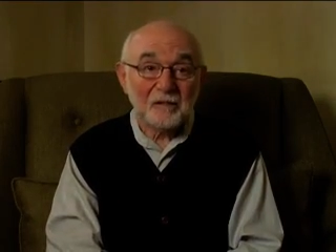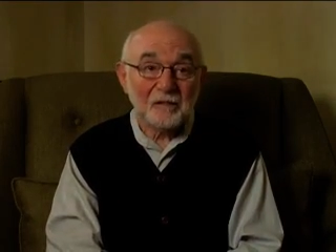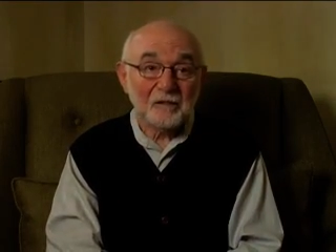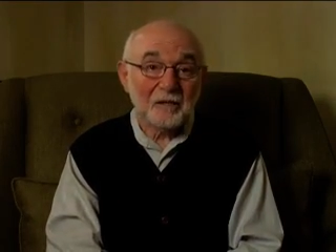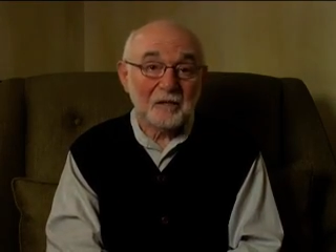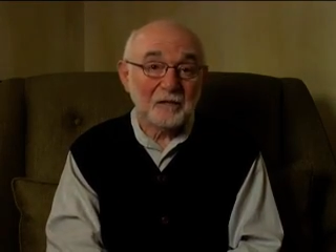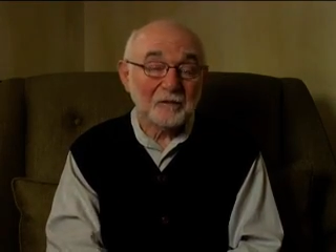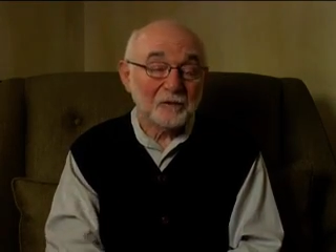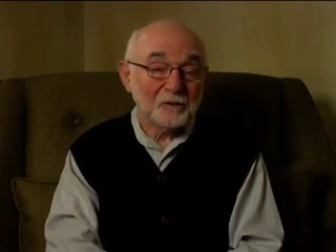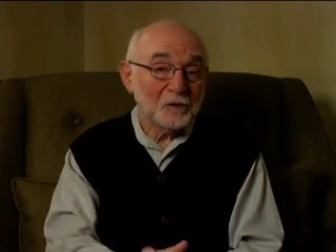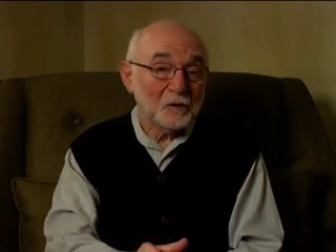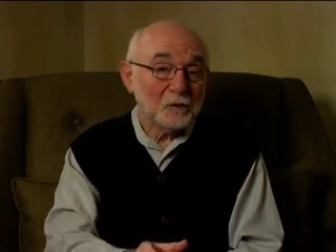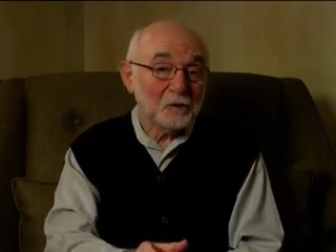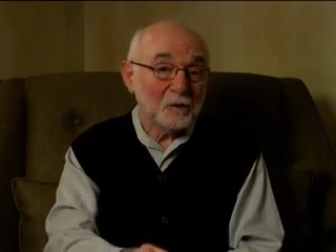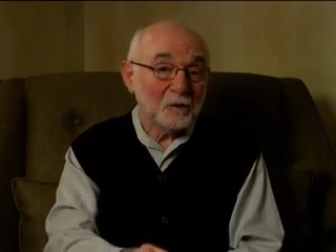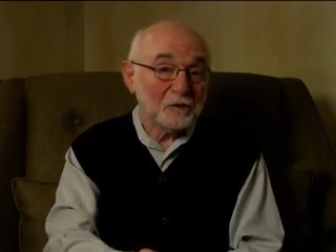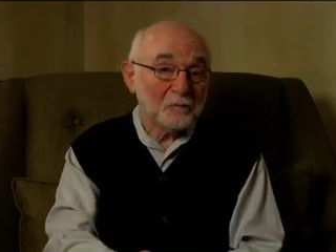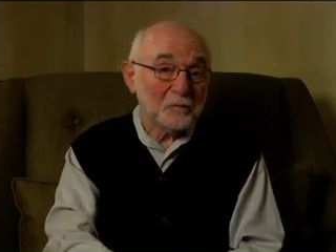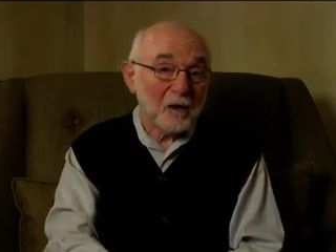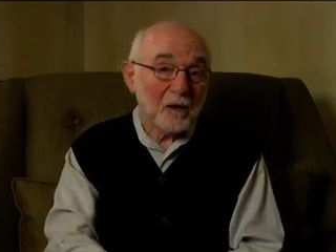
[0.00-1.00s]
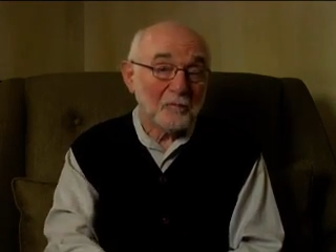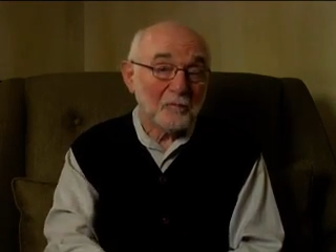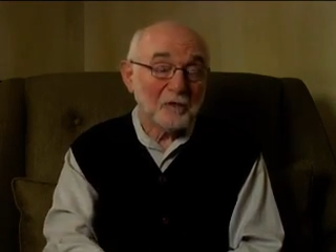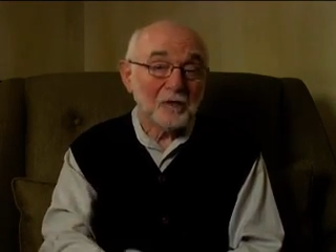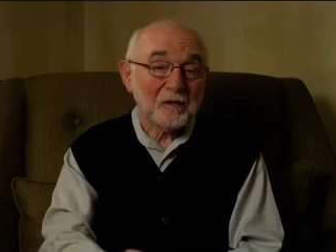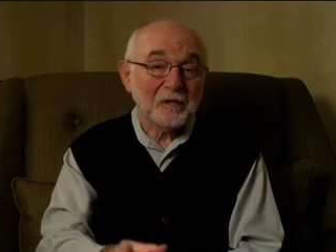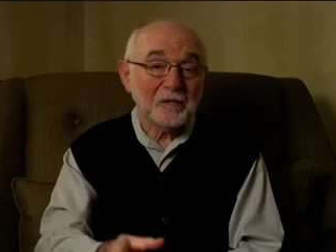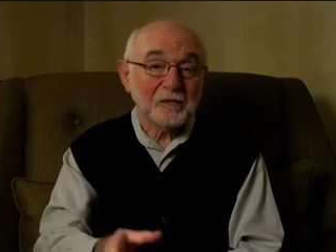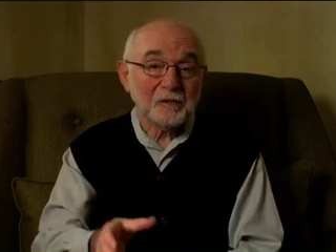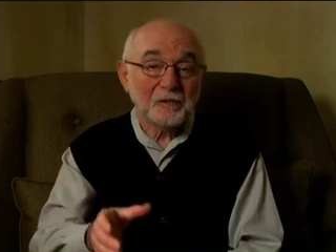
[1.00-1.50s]
a large Jewish
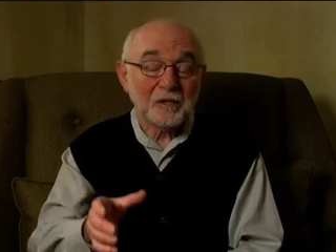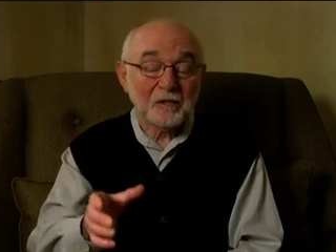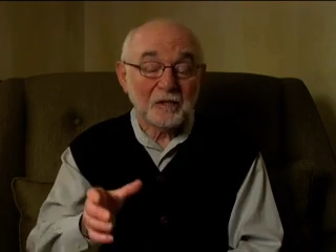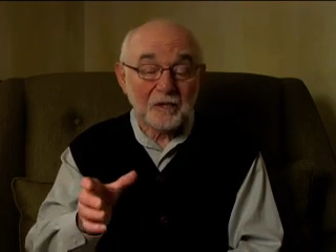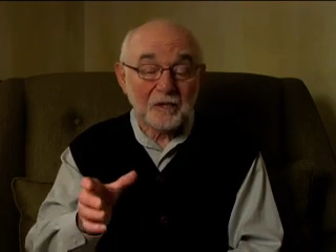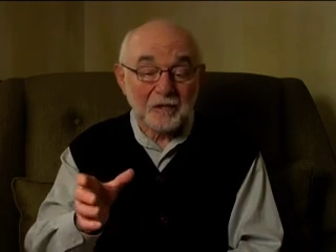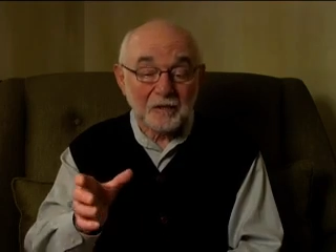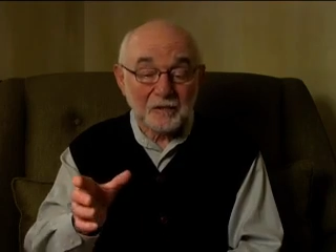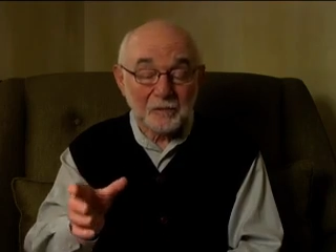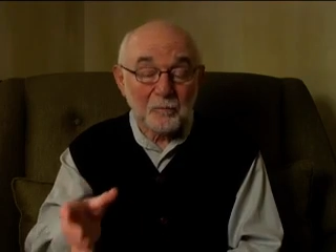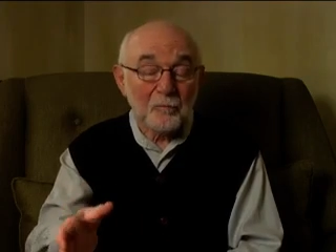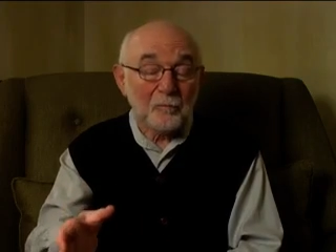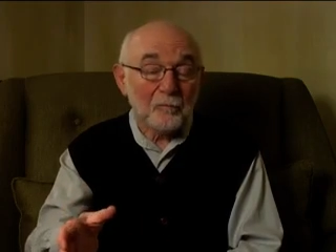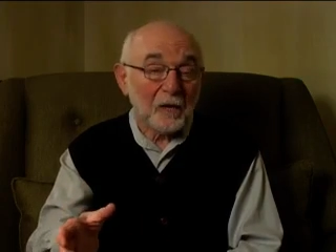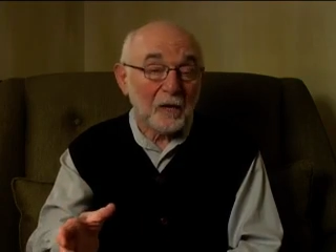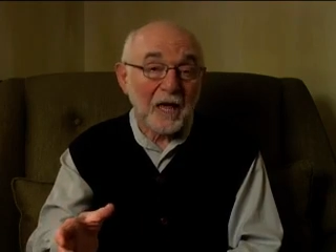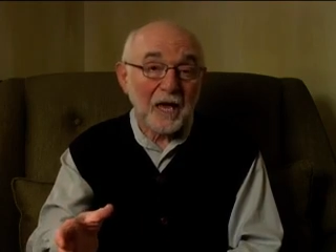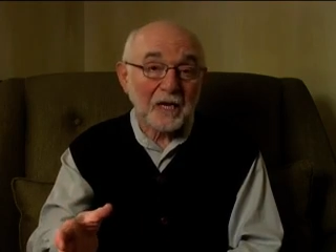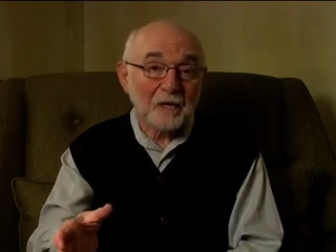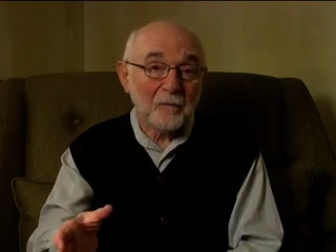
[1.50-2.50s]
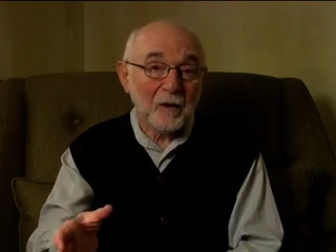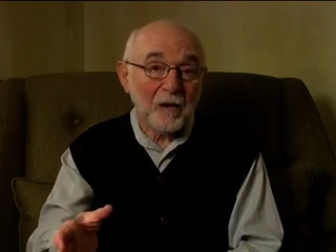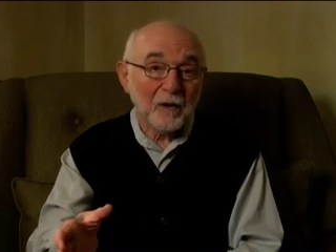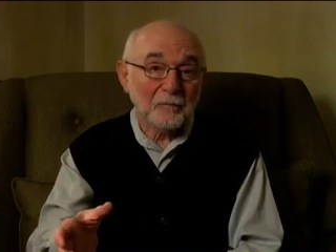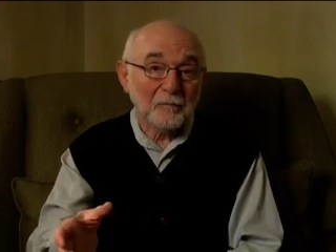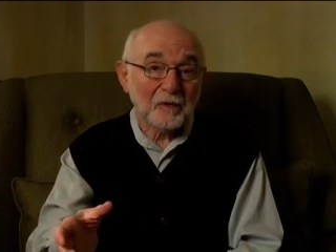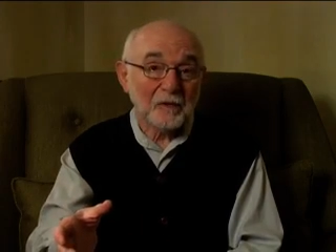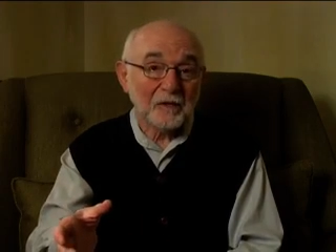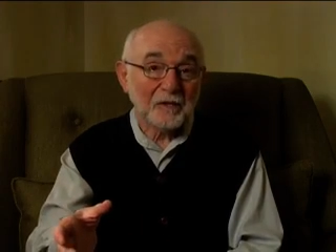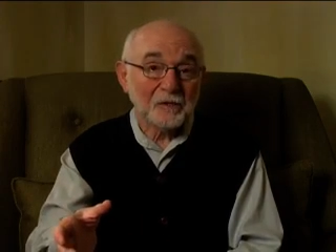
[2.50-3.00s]
population, a large black
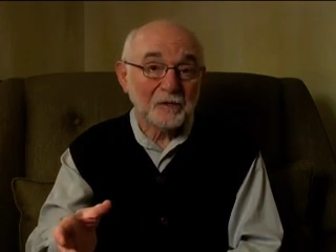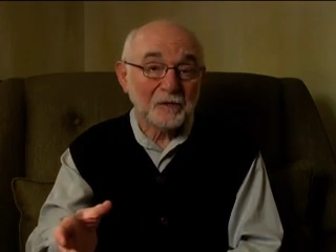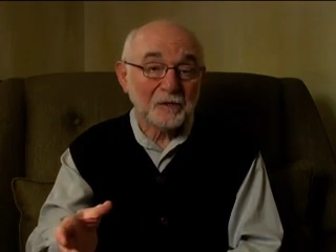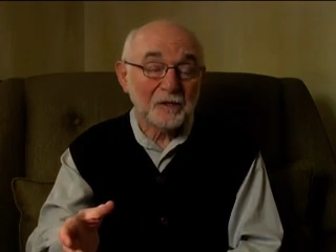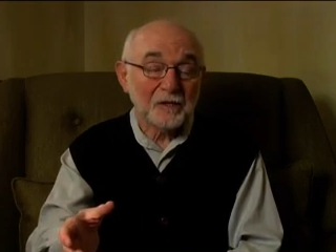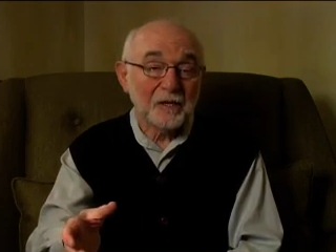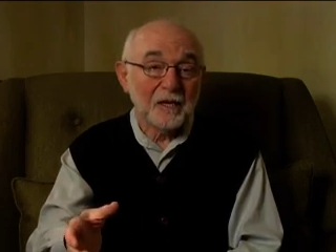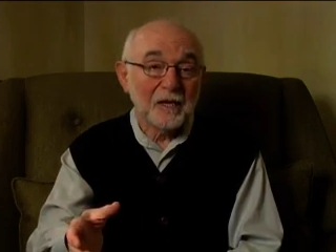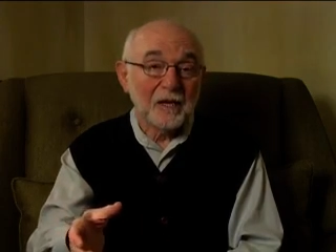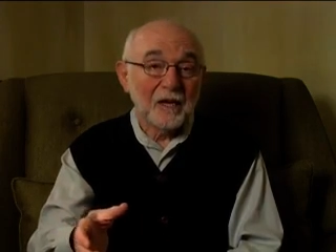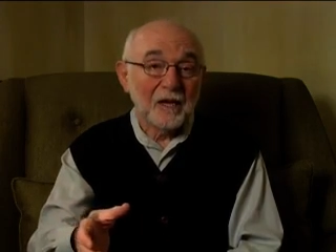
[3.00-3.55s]
population.